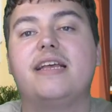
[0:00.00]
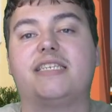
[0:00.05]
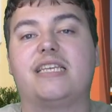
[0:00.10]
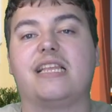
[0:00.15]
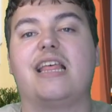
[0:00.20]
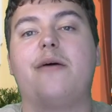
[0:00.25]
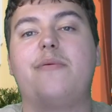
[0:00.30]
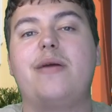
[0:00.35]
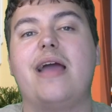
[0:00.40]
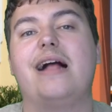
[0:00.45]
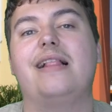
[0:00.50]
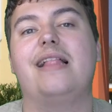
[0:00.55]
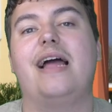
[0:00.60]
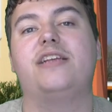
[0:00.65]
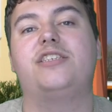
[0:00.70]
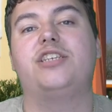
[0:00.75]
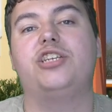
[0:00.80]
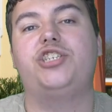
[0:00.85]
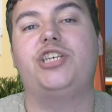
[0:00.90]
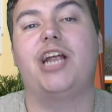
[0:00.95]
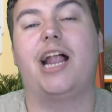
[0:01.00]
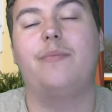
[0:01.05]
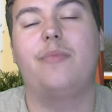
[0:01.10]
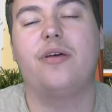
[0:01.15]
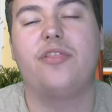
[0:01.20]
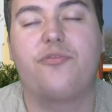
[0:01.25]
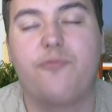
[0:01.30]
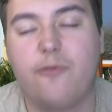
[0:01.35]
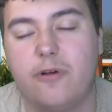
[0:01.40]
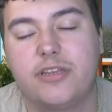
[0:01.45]
So there we are, ladies and
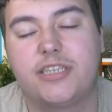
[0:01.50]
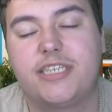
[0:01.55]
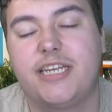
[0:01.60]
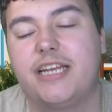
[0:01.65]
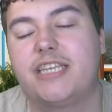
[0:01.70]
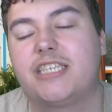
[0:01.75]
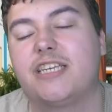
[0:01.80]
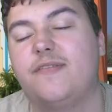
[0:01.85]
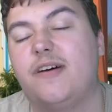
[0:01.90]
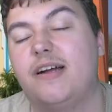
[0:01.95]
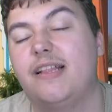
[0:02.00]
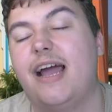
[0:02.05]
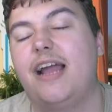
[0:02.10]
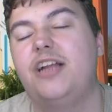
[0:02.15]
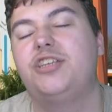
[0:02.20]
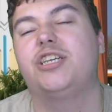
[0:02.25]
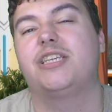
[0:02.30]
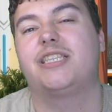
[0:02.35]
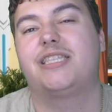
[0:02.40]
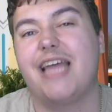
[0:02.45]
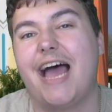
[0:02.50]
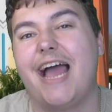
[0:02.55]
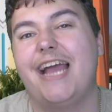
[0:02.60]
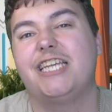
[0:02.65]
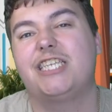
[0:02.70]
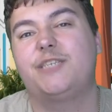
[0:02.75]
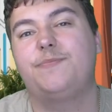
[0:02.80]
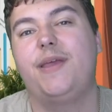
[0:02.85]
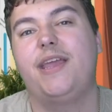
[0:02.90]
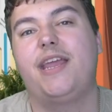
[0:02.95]
gentlemen, Thrill Six of All Ages. That
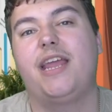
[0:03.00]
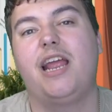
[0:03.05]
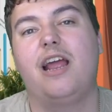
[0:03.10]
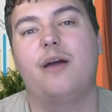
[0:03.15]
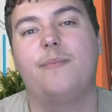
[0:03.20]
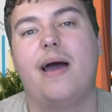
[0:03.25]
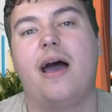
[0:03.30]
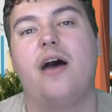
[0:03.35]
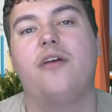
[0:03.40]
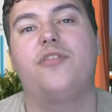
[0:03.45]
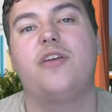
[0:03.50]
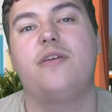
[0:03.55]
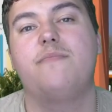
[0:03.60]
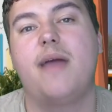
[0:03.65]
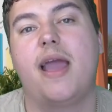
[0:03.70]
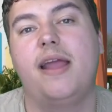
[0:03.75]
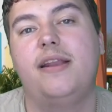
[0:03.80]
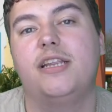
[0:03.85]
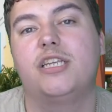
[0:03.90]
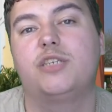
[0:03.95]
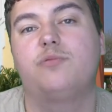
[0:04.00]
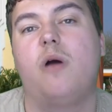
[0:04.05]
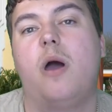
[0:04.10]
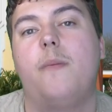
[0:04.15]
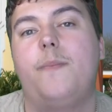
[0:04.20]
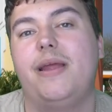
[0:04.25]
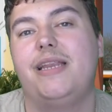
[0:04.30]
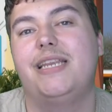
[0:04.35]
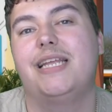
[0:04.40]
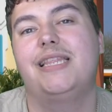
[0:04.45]
is speaking about the maintenance
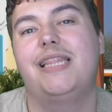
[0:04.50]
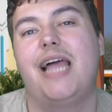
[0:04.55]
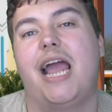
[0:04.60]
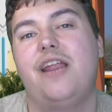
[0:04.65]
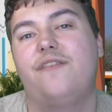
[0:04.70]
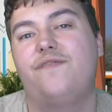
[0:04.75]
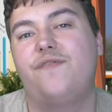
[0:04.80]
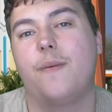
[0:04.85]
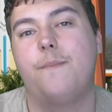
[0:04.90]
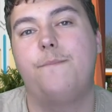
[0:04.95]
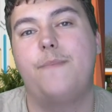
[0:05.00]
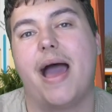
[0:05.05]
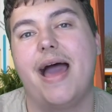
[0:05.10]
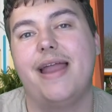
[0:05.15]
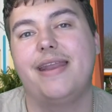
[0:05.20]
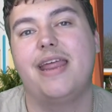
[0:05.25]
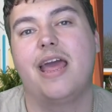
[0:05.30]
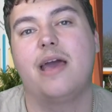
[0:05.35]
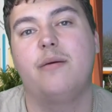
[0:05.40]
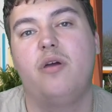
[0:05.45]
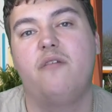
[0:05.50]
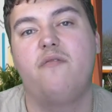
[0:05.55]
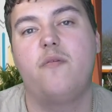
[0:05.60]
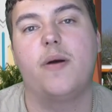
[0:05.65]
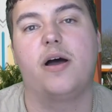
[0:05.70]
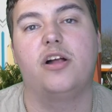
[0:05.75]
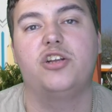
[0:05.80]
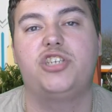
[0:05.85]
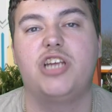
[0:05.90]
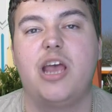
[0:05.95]
work being delayed for Bandit at Movie
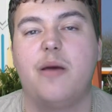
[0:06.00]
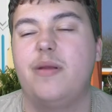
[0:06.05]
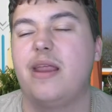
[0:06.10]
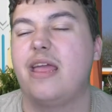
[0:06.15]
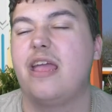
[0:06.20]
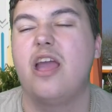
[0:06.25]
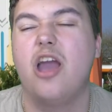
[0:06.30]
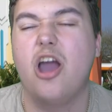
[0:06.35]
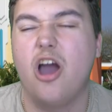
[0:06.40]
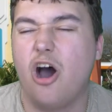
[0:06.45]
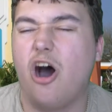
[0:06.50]
Park Germany.